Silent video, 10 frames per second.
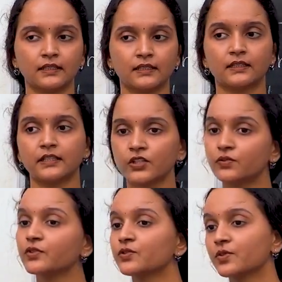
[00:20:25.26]
The dish
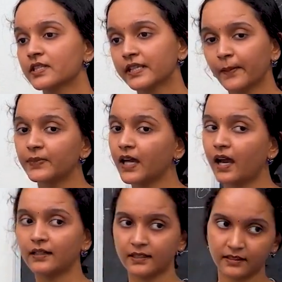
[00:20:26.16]
which was kept
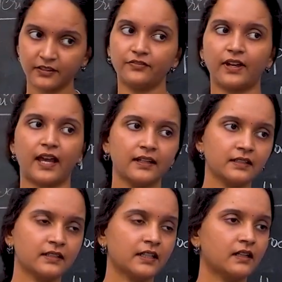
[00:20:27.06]
under the fan,
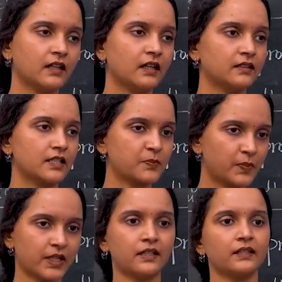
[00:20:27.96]
the
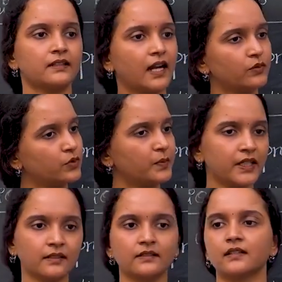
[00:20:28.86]
spirit in that would be
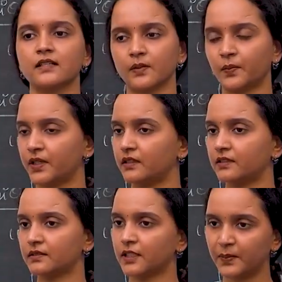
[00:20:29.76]
disappeared
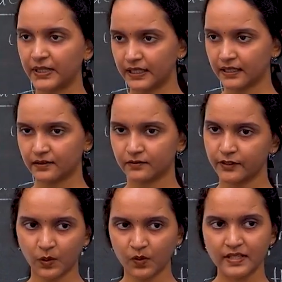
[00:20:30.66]
completely. We
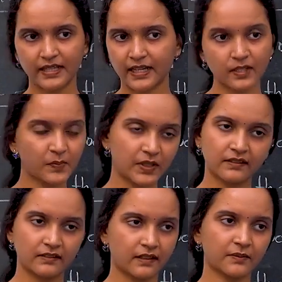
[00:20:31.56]
don't see any
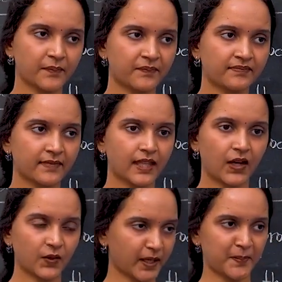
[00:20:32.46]
spirit there,
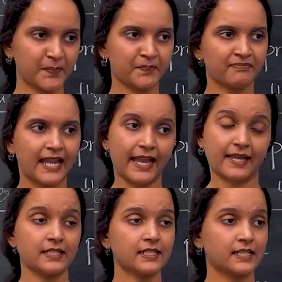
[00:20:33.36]
okay.
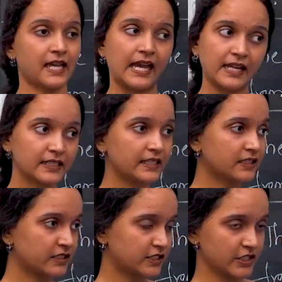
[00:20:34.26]
And in
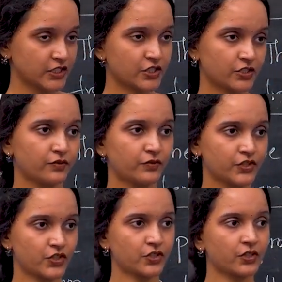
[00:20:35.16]
the dish
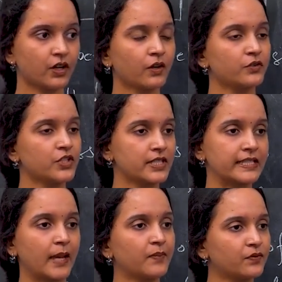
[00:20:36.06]
which is
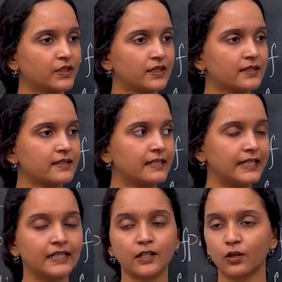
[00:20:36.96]
kept with its
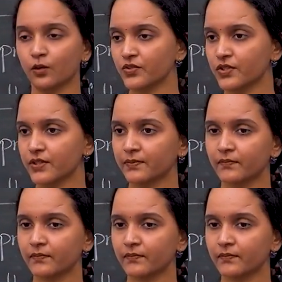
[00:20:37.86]
lid closed,